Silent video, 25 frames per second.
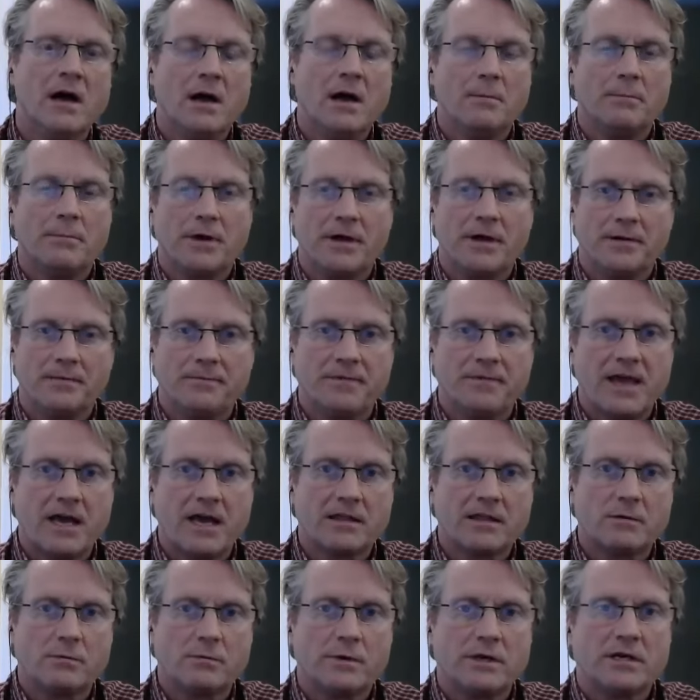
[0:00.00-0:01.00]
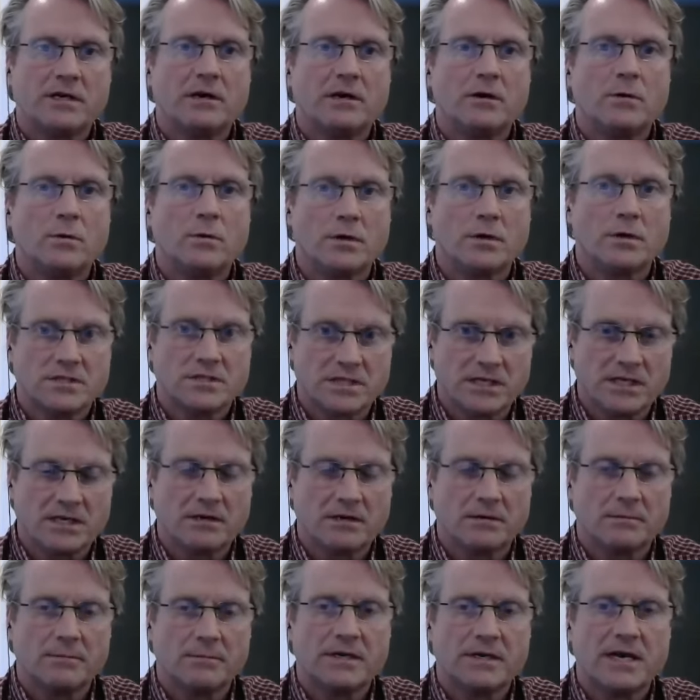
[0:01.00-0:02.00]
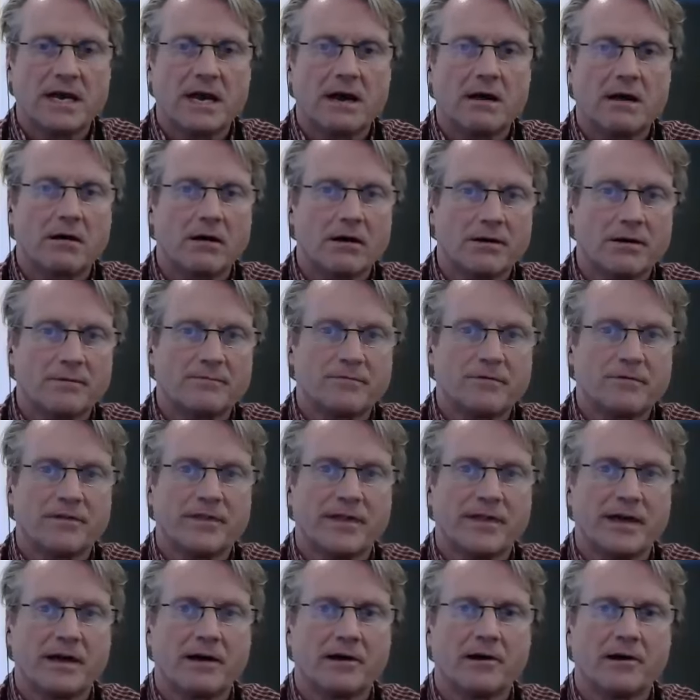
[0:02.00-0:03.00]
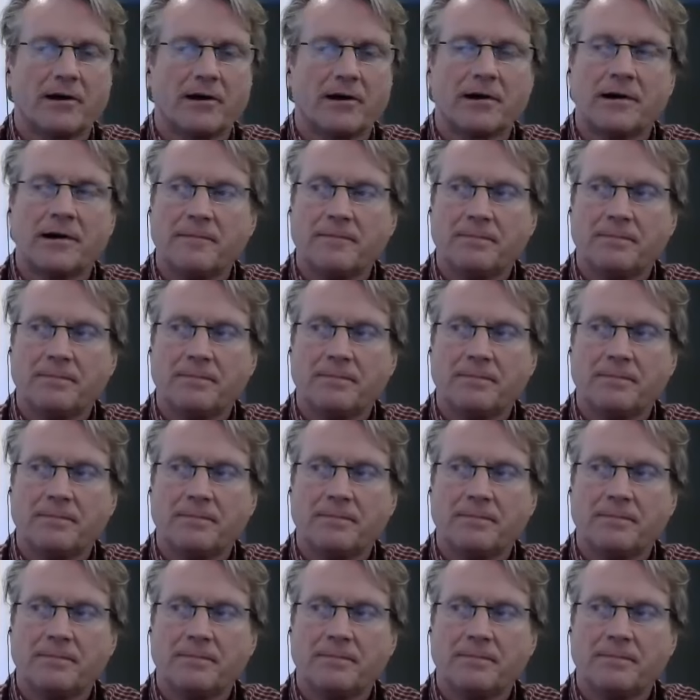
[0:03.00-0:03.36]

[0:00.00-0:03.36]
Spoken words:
But now that we know what's in them and how harmful they are,